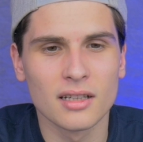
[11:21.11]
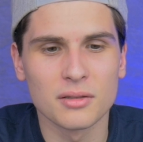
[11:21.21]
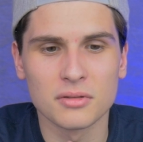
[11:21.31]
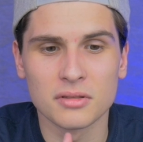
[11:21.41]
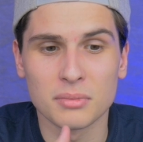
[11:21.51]

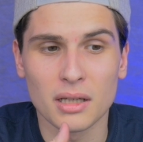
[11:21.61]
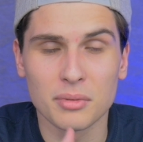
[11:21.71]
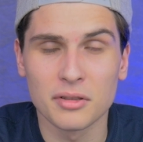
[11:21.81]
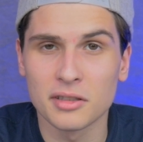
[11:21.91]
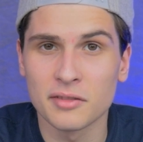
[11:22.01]

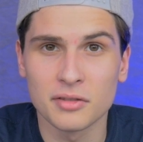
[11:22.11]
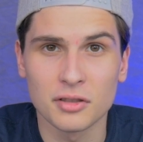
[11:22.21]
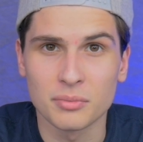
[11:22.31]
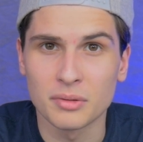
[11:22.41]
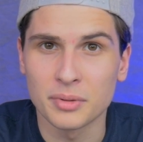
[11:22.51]
Maybe if
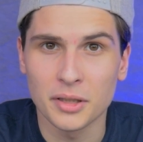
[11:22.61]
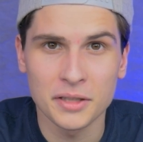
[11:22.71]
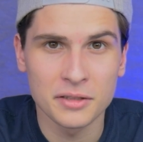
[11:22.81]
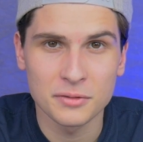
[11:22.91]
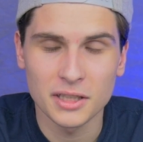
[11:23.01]
you're
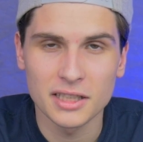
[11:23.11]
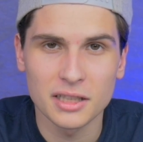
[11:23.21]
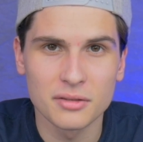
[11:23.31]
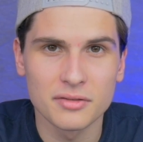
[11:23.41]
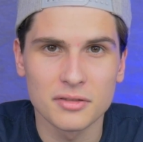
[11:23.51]
preparing right
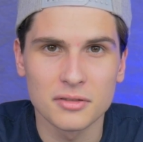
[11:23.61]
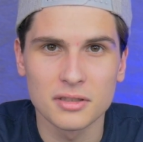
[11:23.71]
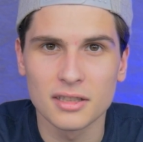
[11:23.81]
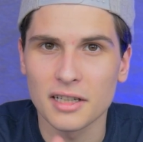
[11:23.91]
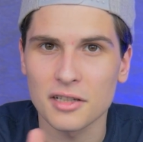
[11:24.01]
now for
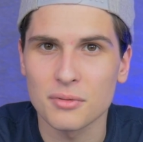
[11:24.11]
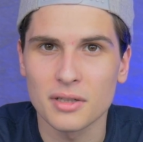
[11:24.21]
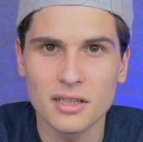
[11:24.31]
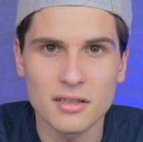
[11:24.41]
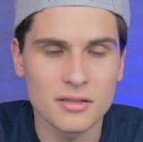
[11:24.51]
the next
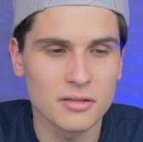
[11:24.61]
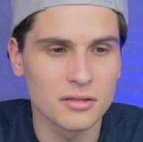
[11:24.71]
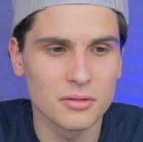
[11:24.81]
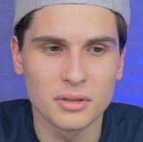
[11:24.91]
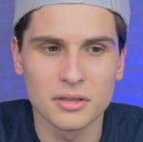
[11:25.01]
race,
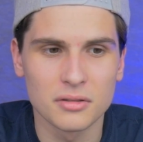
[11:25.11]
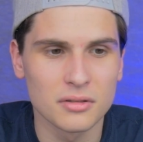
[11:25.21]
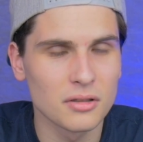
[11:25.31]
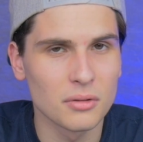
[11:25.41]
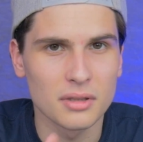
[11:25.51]
or when you
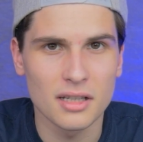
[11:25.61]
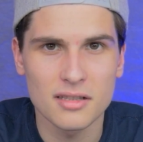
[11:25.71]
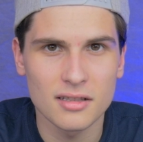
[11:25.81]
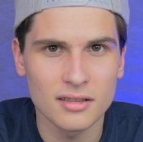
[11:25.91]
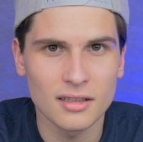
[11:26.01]
go
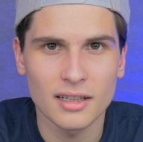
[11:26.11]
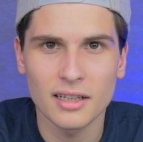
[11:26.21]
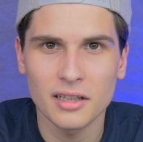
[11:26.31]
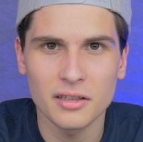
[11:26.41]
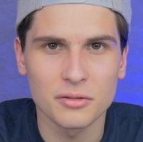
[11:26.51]
testing
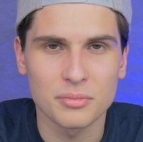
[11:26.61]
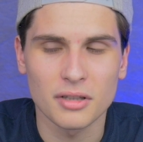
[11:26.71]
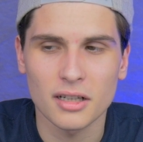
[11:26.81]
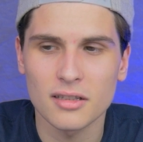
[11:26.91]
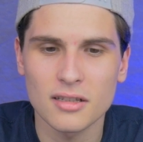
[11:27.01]
again or
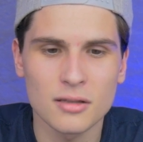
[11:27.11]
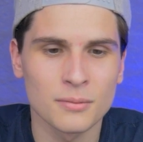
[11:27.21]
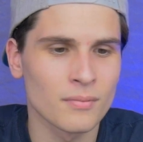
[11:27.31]
practice,